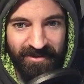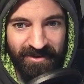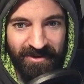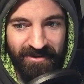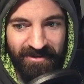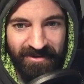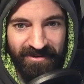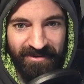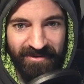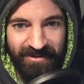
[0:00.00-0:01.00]
Oh.
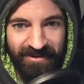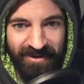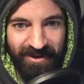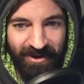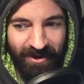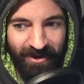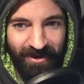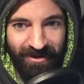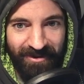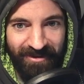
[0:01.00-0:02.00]

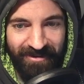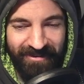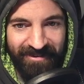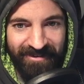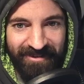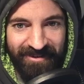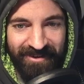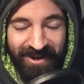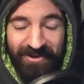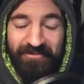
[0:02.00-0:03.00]
I
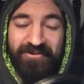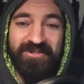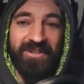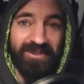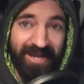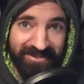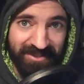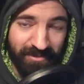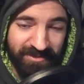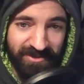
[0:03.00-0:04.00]
don't know if you saw the last
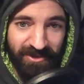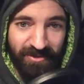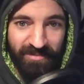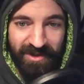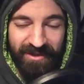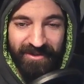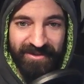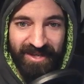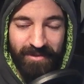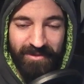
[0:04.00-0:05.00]
episode, but the
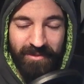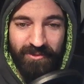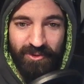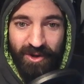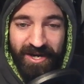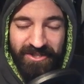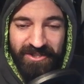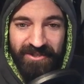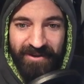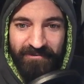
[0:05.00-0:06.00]
game kept
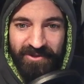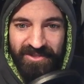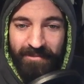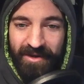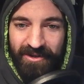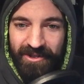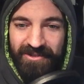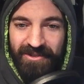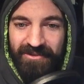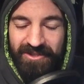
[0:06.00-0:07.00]
crashing every time I clicked
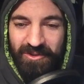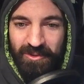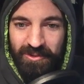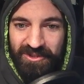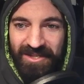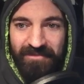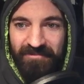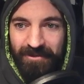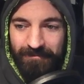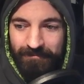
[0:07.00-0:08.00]
on this cool steam
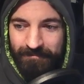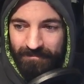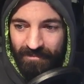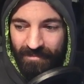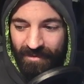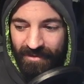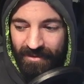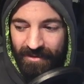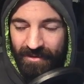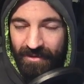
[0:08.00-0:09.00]
vent.
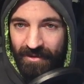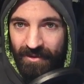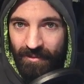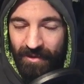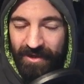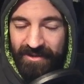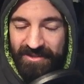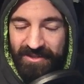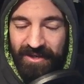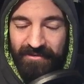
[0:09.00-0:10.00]
Well, I
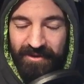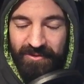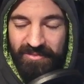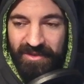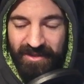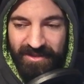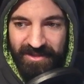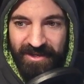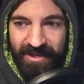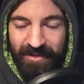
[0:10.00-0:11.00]
discovered it was because I
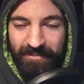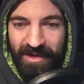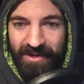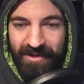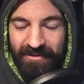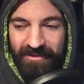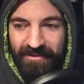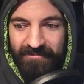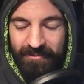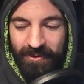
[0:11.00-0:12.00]
had a mod
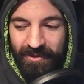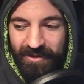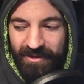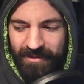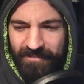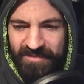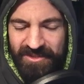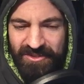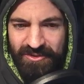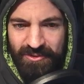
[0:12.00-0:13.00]
for
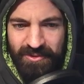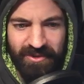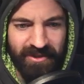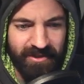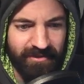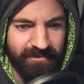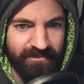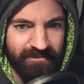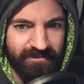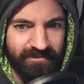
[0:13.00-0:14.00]
destroying...